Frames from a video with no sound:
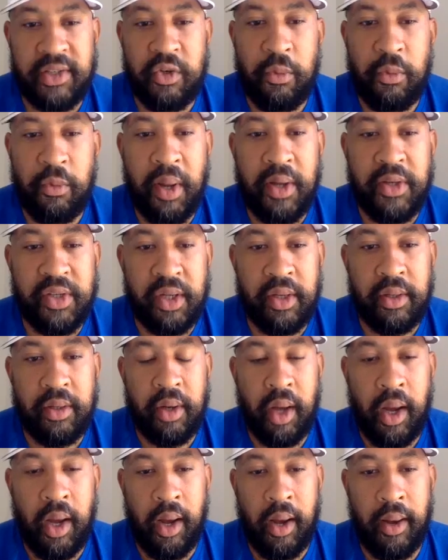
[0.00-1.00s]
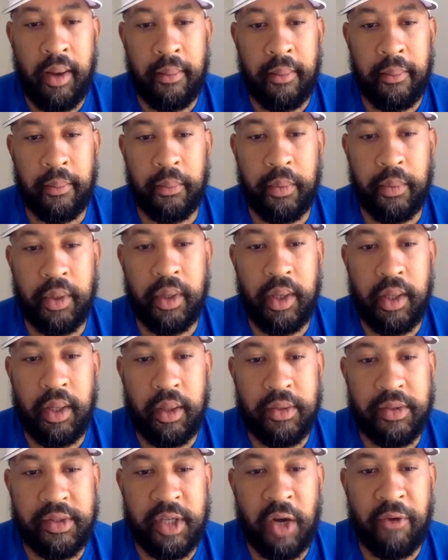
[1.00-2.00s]
you mentioned
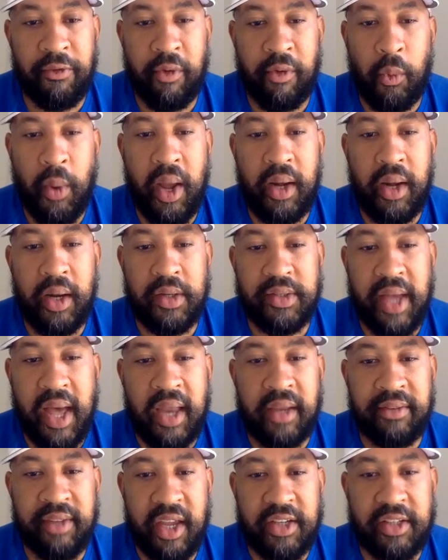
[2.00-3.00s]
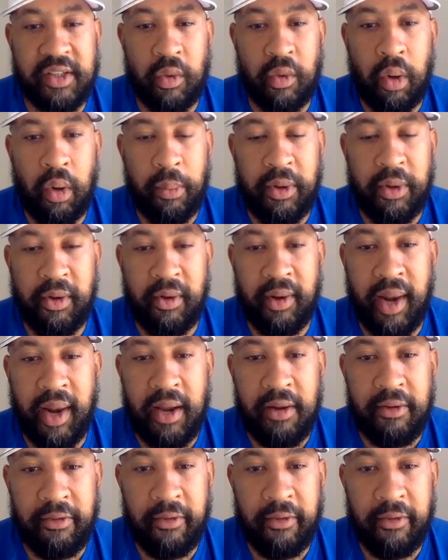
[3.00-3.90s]
self-awareness. How does that show up in your life?